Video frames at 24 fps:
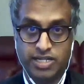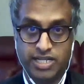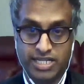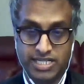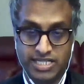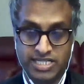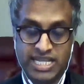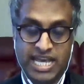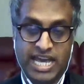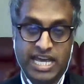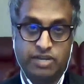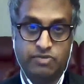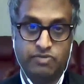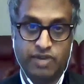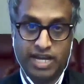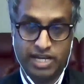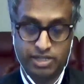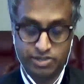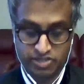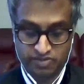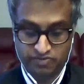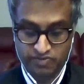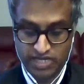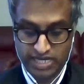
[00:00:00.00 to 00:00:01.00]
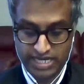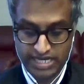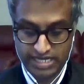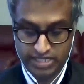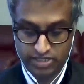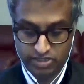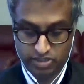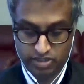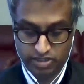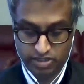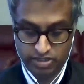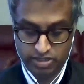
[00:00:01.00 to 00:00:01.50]
in 10 rounds of
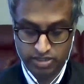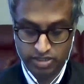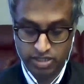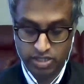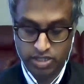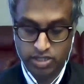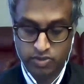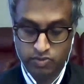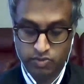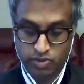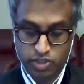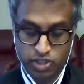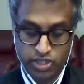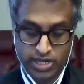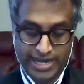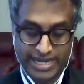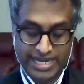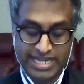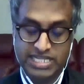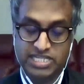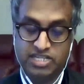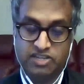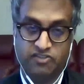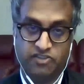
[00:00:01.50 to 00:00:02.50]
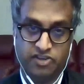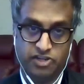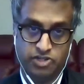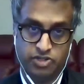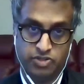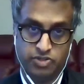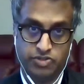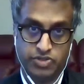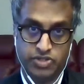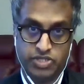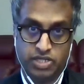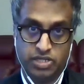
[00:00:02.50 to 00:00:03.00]
dialogue with Chinese
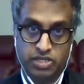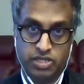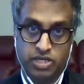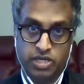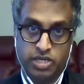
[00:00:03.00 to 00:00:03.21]
officials